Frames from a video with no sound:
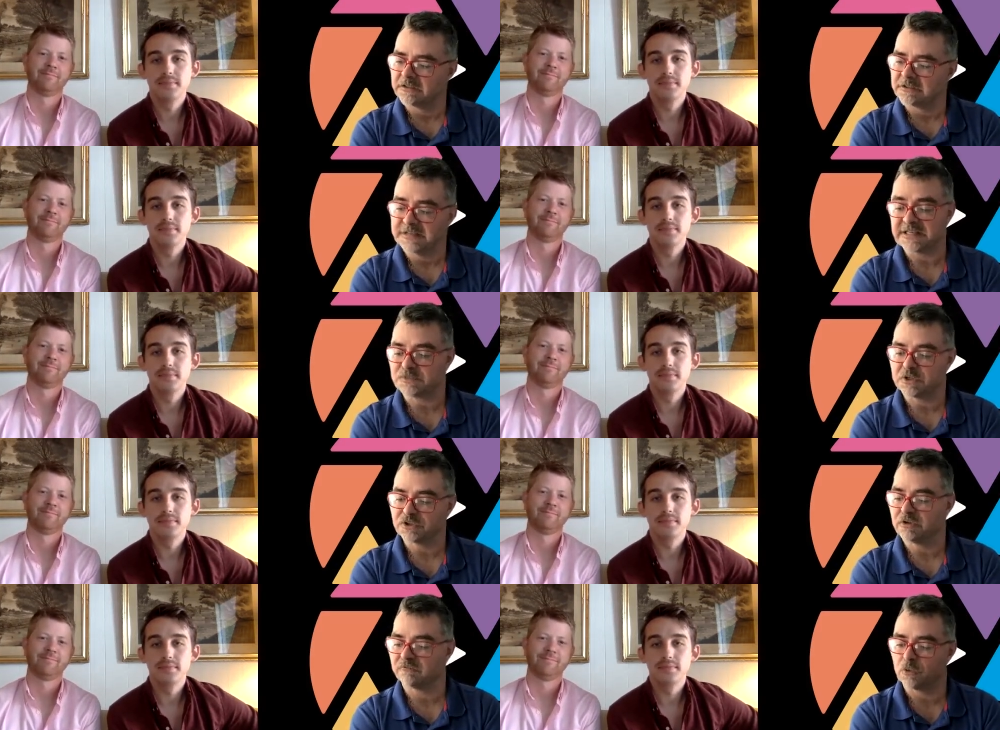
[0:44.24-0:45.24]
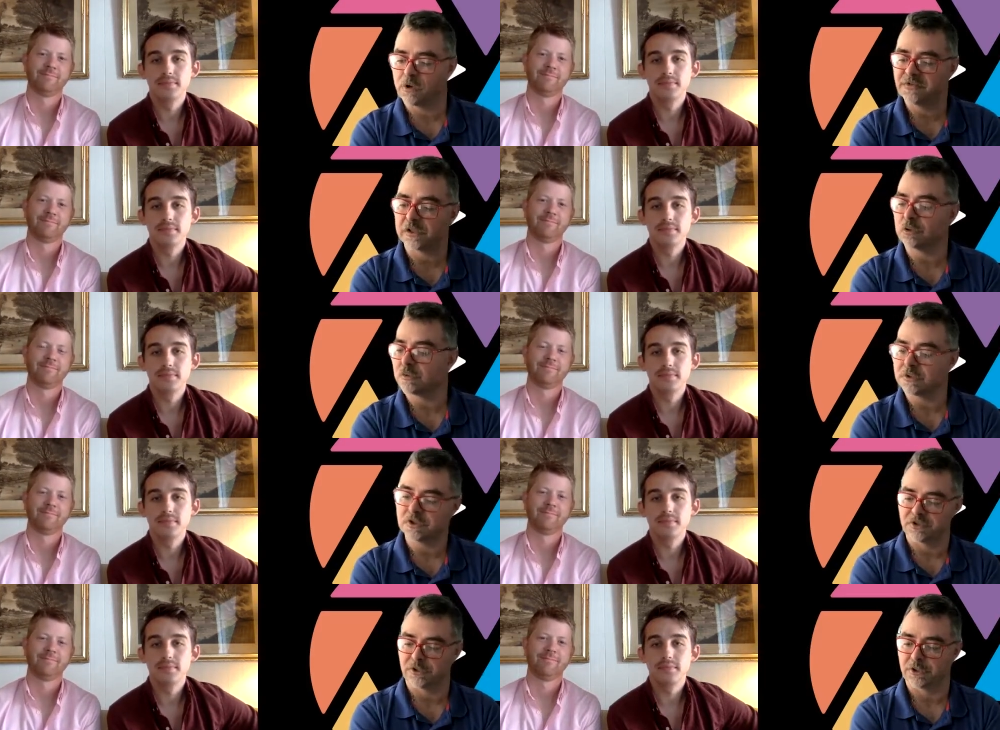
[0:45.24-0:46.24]
Speaker 1: desperate to avoid the local
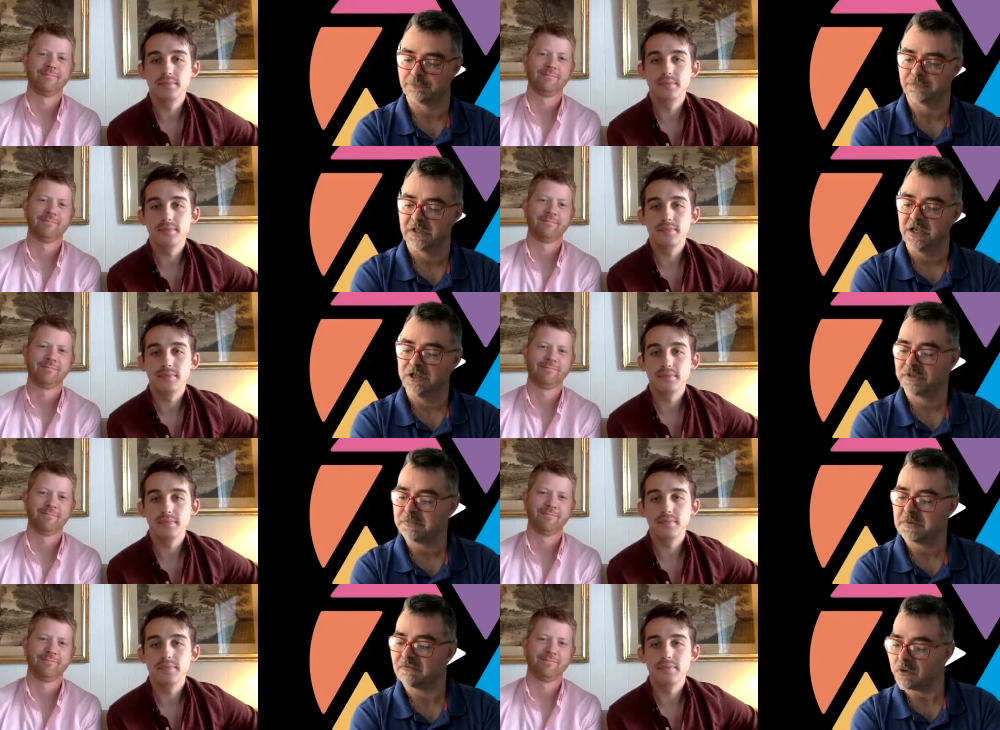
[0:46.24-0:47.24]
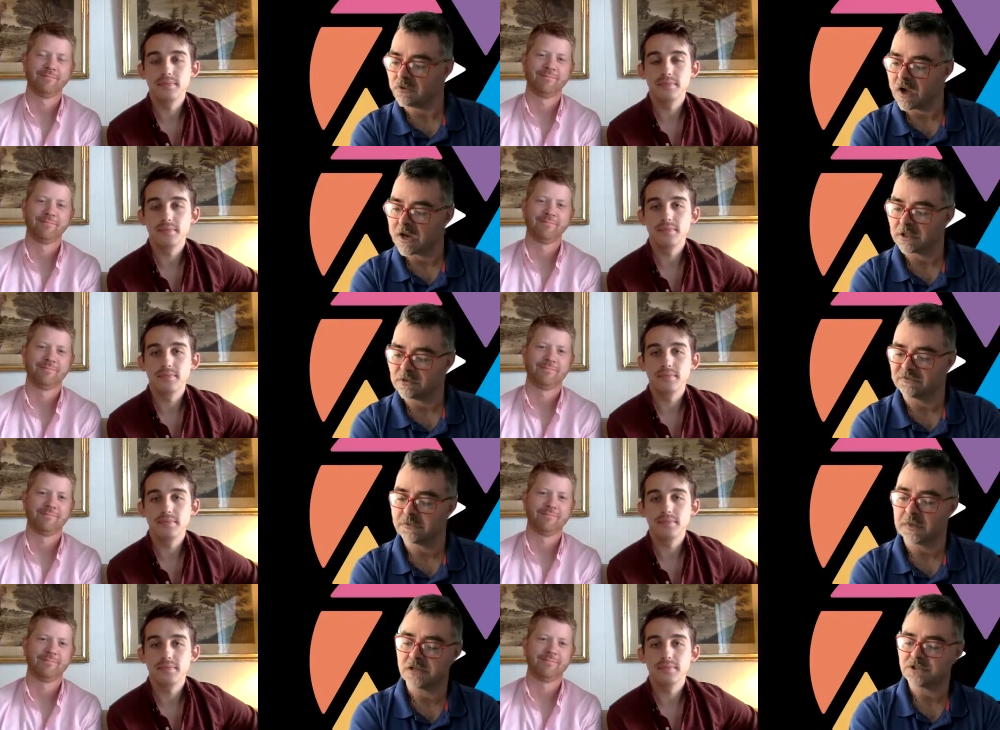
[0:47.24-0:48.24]
nursing home. Directed by Phil Connell, the film
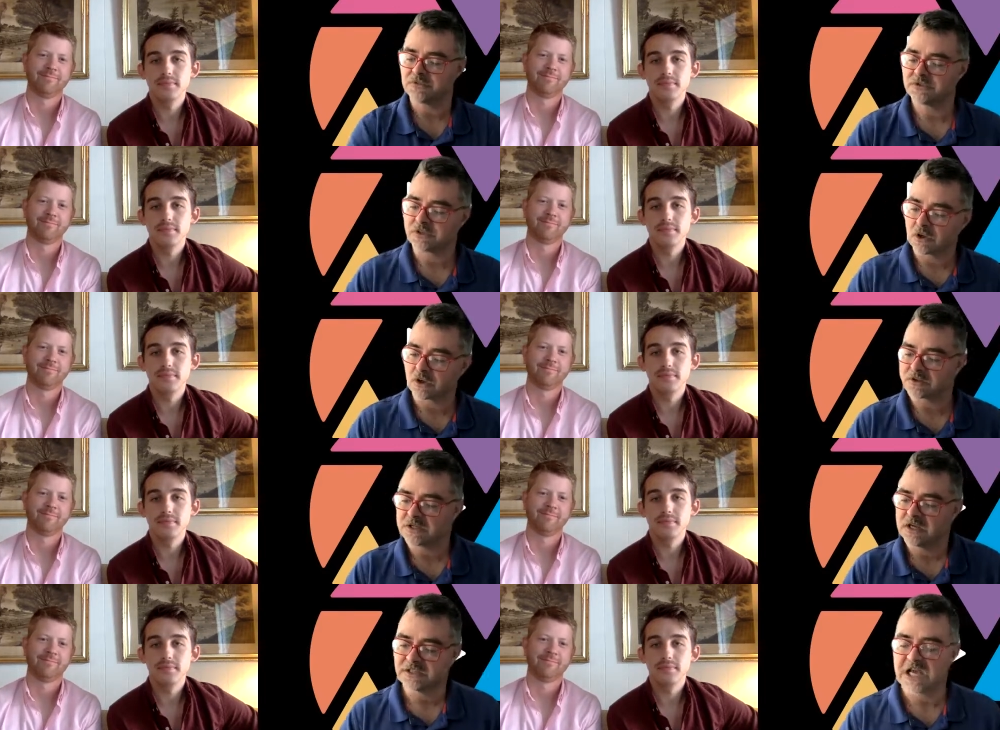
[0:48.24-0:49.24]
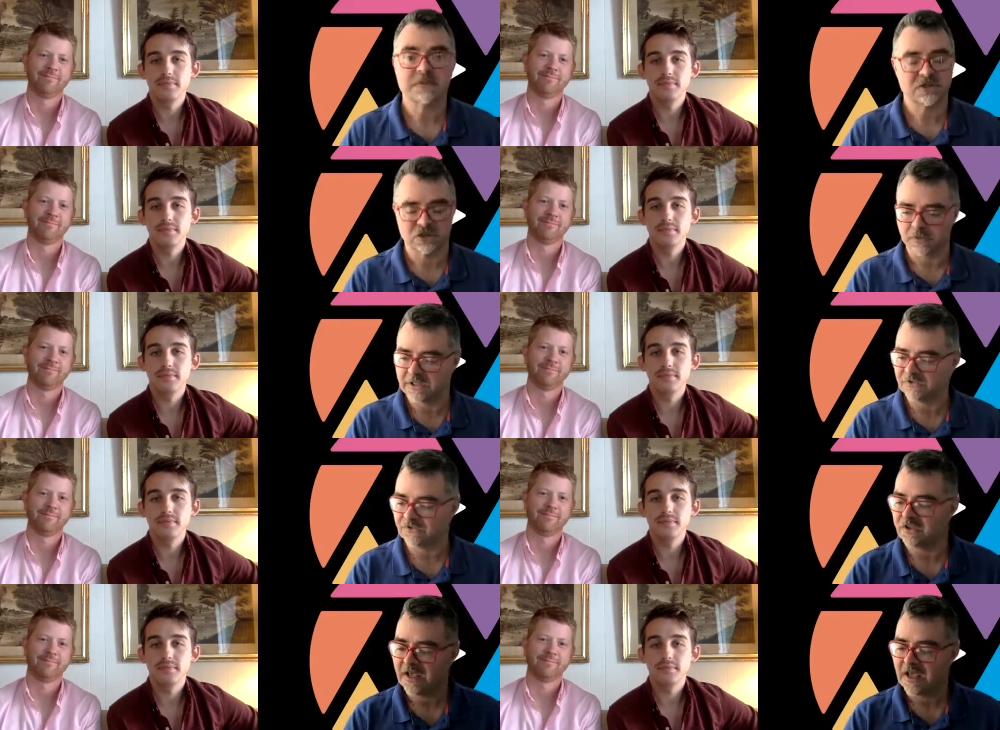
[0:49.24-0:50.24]
also stars Thomas
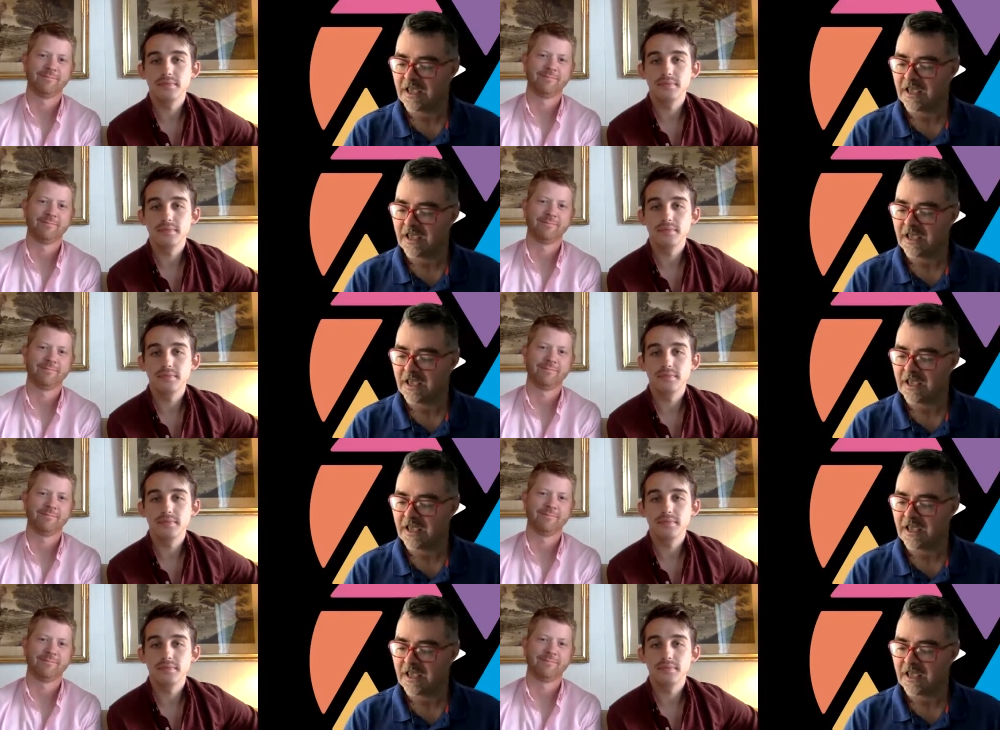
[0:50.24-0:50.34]
Duplessie